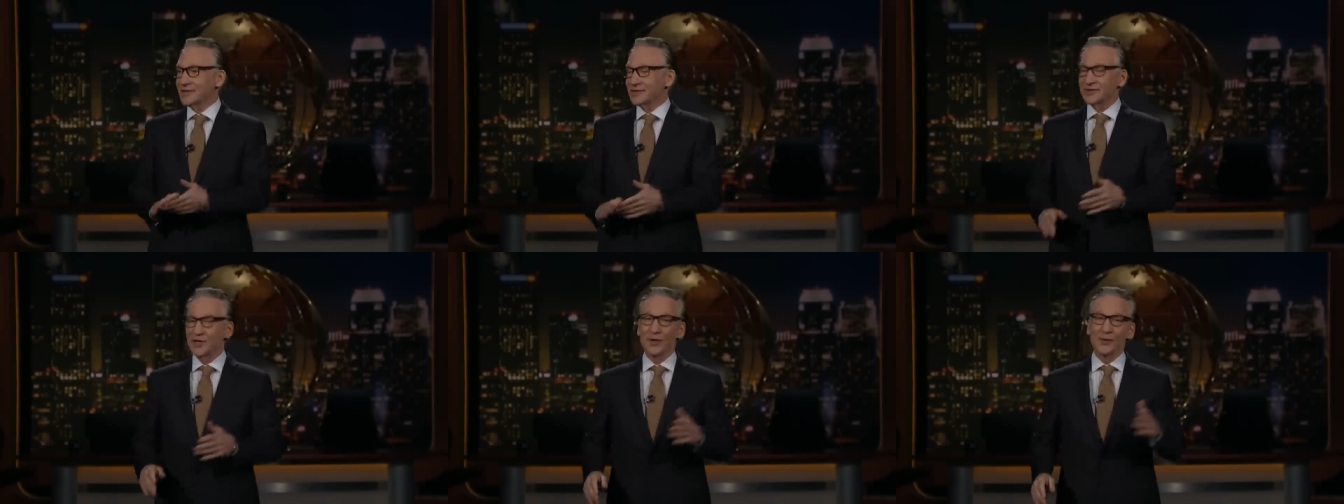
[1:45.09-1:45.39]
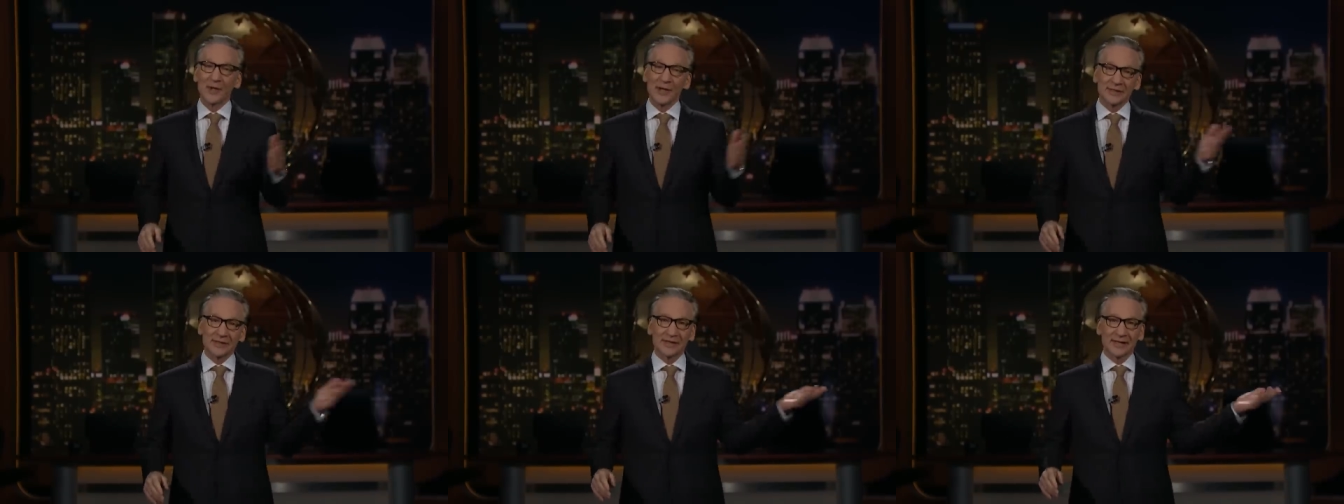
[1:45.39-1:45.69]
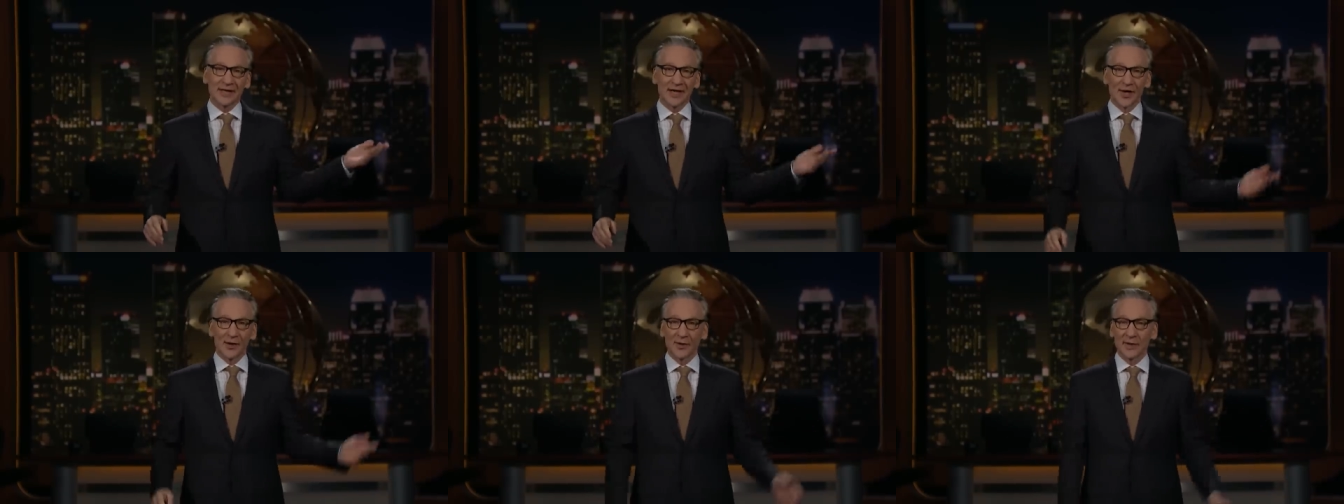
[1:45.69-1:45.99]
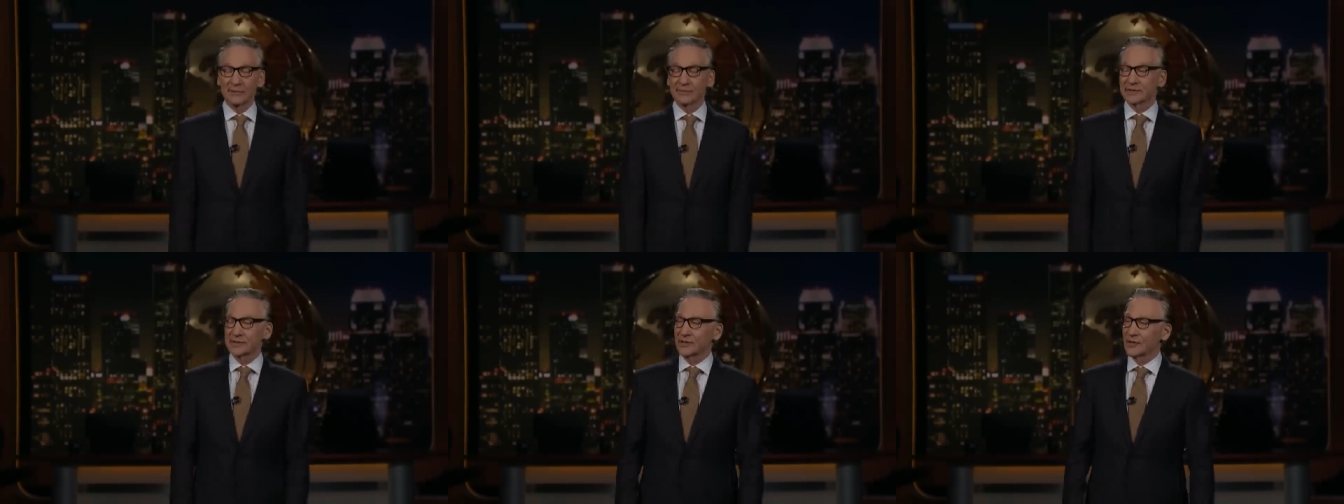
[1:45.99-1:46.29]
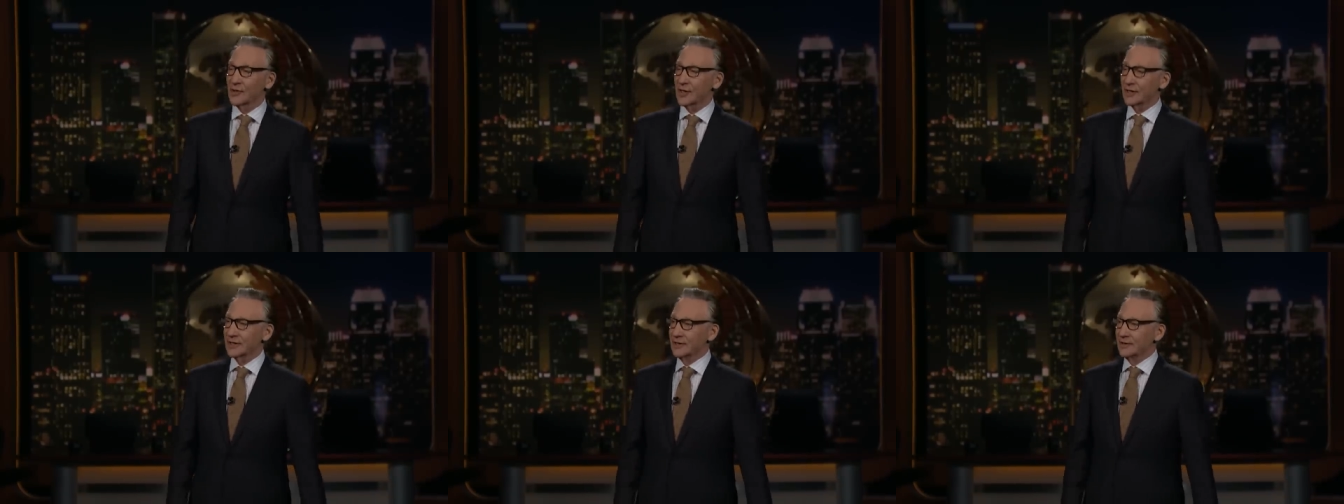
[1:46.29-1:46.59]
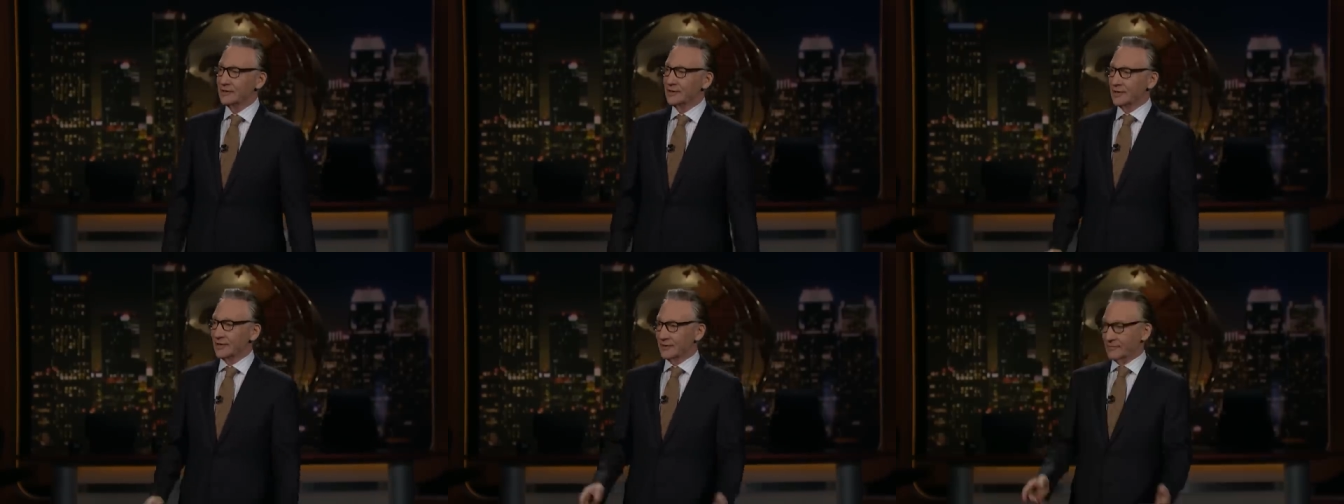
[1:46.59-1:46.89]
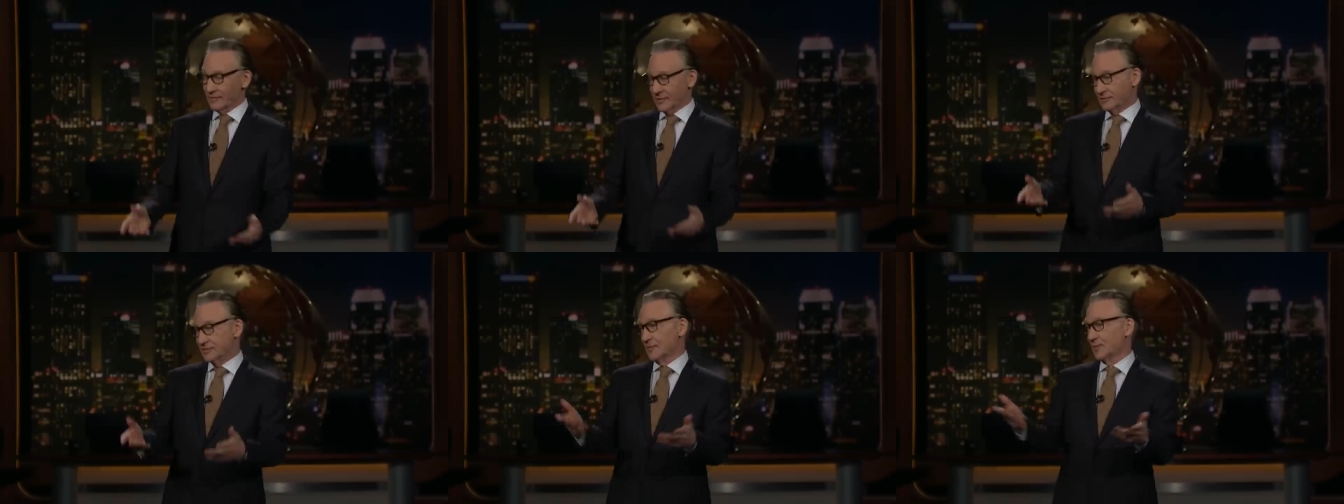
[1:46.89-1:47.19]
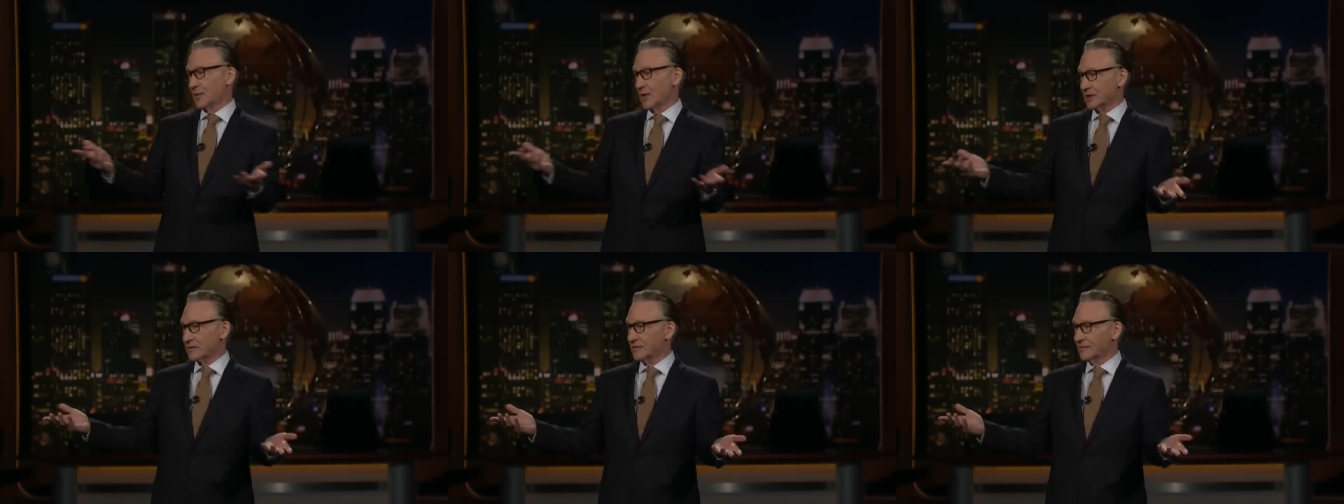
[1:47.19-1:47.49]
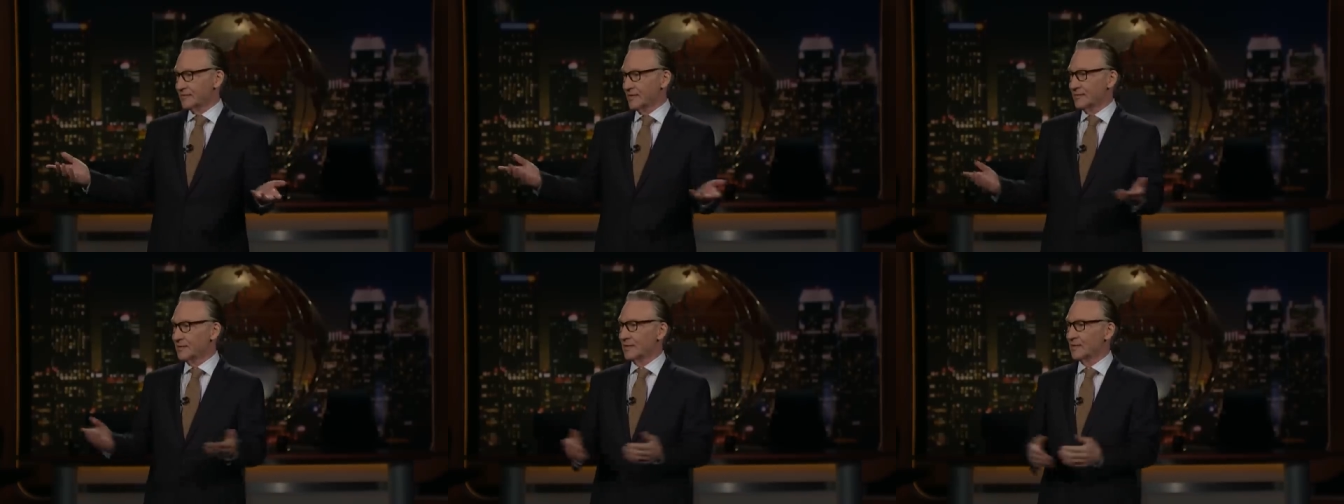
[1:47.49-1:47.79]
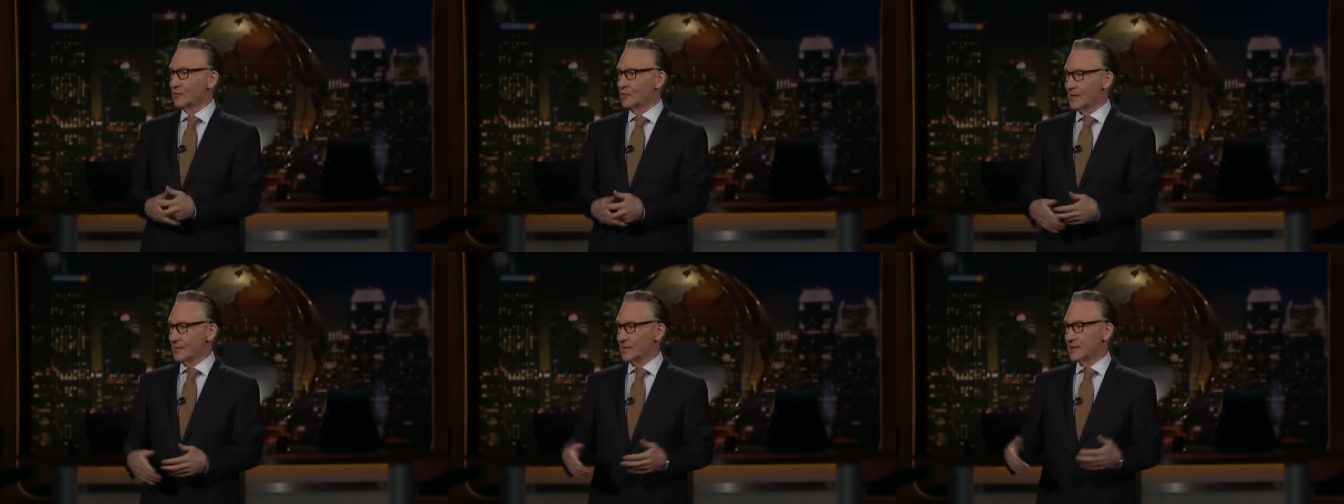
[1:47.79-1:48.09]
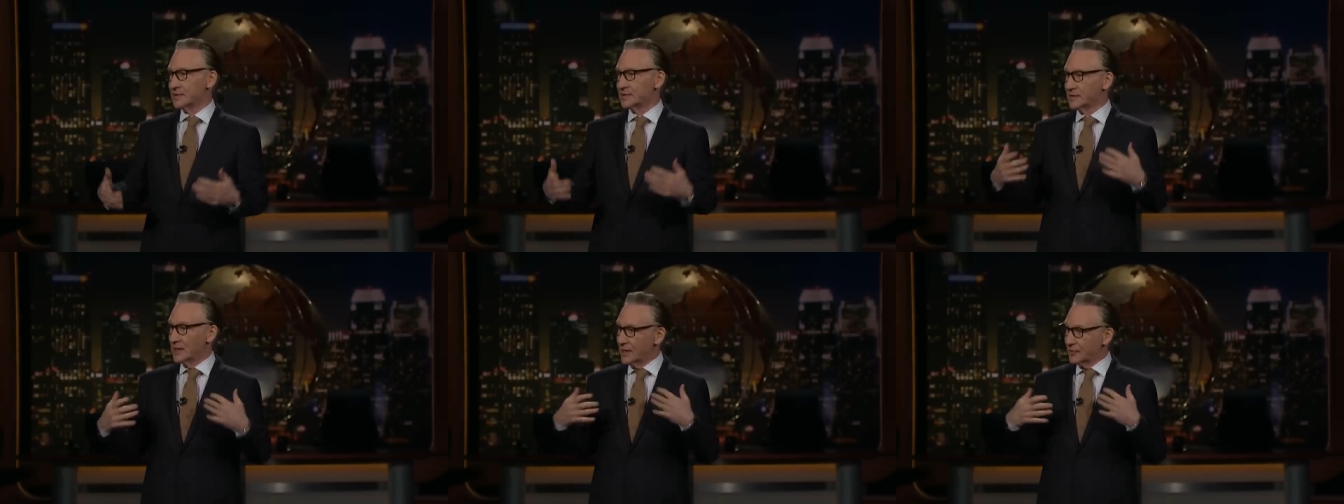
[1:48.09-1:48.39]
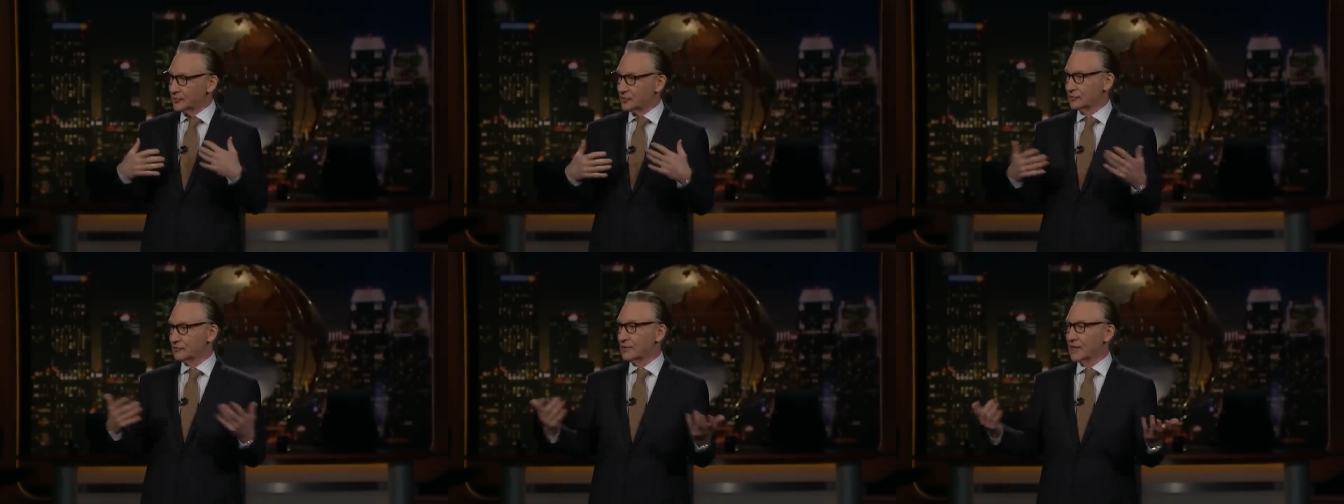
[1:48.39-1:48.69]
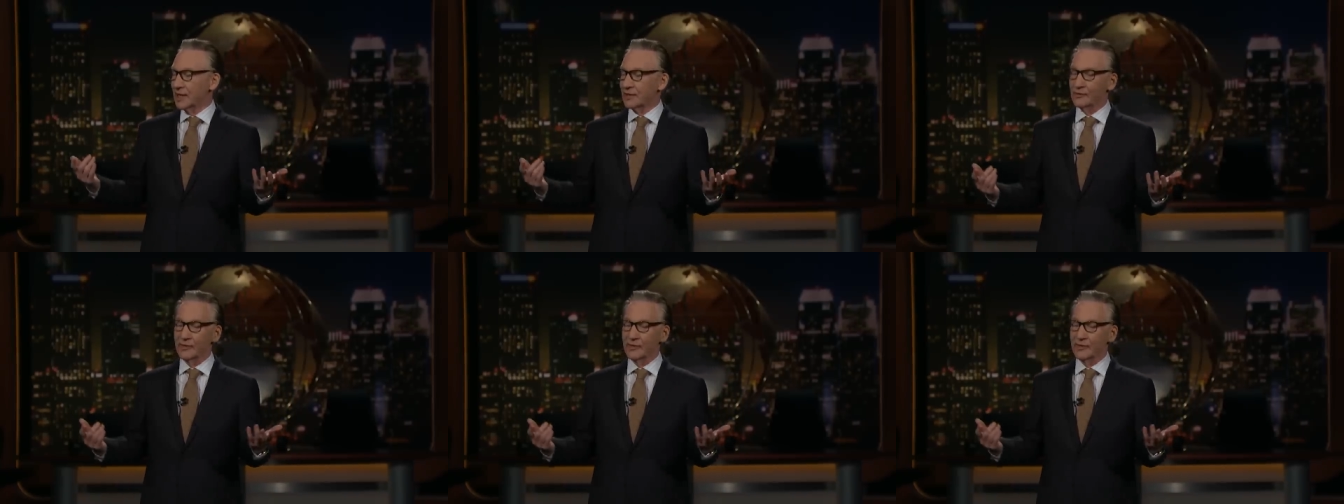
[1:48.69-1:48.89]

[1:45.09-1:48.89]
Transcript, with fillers: Two weeks ago, he was caught in. Uh, there's a picture of him in women's lingerie,